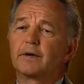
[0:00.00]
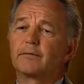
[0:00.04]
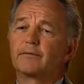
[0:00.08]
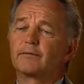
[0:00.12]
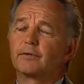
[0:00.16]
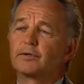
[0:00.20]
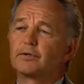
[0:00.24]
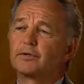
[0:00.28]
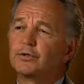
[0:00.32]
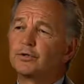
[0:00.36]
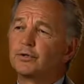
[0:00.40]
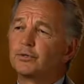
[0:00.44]

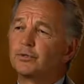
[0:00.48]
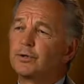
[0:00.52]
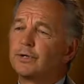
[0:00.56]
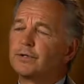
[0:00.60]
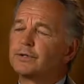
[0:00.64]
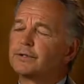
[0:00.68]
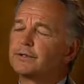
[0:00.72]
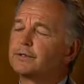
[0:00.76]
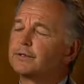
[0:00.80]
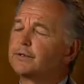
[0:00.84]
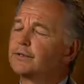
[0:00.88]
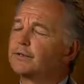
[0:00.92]
for two
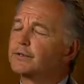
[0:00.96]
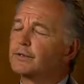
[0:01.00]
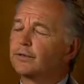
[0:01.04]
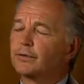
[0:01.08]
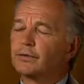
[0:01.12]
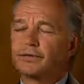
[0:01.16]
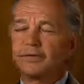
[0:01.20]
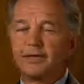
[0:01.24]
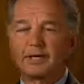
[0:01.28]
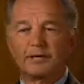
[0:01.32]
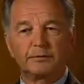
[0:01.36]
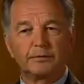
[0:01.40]
reasons.
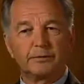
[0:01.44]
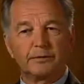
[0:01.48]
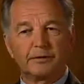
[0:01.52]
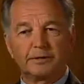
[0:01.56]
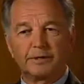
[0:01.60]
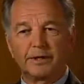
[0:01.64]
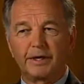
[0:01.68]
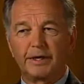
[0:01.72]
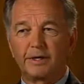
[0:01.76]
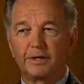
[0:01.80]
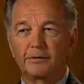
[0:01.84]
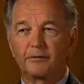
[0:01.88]
Certainly, as we
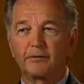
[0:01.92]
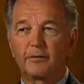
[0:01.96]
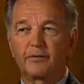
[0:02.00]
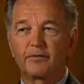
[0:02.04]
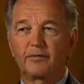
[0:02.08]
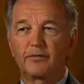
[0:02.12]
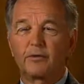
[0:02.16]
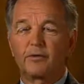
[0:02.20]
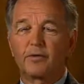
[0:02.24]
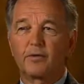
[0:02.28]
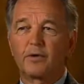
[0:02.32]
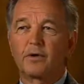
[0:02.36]
stated
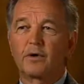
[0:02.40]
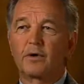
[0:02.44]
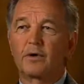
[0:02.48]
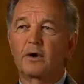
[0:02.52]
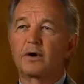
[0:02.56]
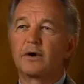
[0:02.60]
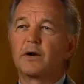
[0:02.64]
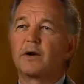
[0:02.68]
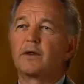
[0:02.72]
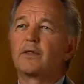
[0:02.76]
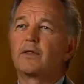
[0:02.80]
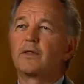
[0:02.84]
before,
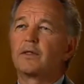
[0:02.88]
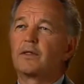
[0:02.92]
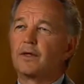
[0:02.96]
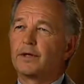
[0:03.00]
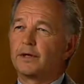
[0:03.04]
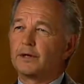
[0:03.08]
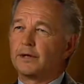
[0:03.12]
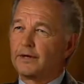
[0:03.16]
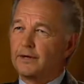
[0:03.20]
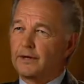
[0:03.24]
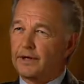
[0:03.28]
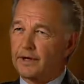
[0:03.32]
the
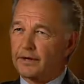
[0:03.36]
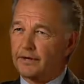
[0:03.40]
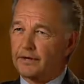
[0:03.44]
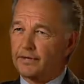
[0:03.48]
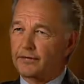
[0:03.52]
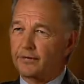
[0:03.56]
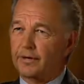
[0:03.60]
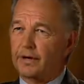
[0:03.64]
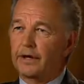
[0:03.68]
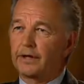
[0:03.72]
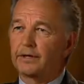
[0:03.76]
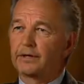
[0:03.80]

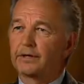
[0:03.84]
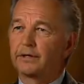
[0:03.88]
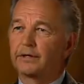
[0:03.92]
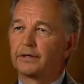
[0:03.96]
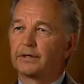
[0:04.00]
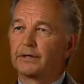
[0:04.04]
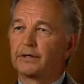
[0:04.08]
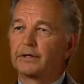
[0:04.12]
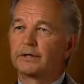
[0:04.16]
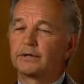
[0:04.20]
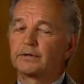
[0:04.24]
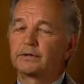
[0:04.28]
death rate
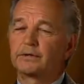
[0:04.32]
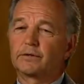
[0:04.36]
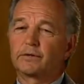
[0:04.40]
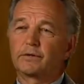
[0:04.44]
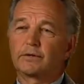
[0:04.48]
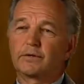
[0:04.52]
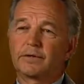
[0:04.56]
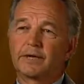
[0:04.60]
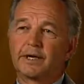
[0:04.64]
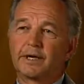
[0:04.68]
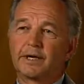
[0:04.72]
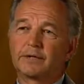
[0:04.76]
to
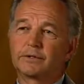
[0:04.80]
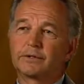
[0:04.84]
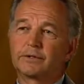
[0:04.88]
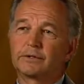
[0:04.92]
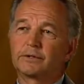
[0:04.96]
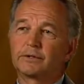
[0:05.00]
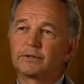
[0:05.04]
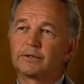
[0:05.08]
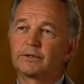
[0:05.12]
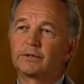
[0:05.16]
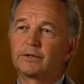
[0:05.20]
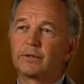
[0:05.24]
oral
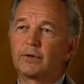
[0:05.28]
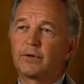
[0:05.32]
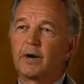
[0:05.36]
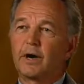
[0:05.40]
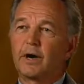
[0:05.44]
cancer is so